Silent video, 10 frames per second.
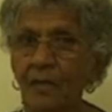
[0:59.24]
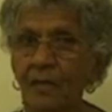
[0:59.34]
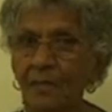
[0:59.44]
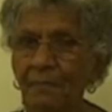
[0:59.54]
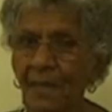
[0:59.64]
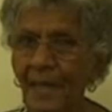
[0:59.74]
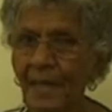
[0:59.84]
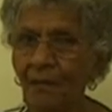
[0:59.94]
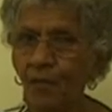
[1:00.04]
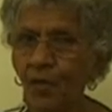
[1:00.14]
to be
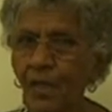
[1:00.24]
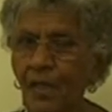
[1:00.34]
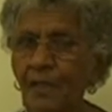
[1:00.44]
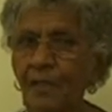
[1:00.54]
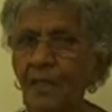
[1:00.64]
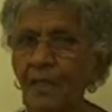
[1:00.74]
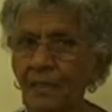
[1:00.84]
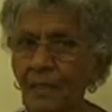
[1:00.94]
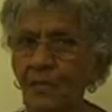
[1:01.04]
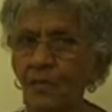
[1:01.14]
black and working
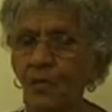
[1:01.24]
in those